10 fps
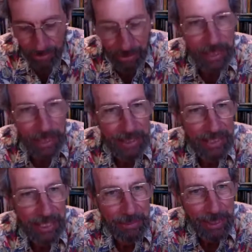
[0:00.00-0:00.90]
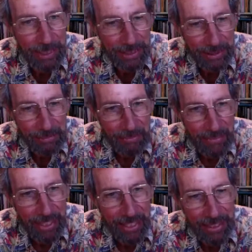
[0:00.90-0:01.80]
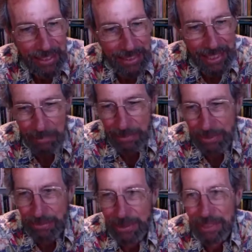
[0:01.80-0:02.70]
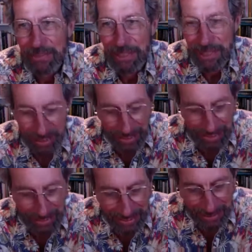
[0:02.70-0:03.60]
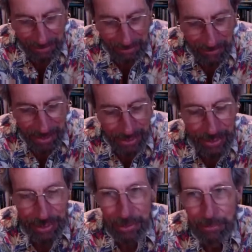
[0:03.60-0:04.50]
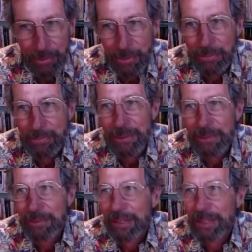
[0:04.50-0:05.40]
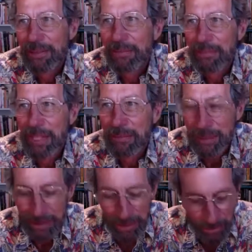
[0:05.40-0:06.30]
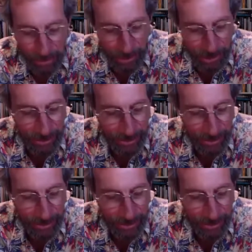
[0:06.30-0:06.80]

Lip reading: for about 10 minutes. And this happens once every decade. So this is a poem to having a little moisture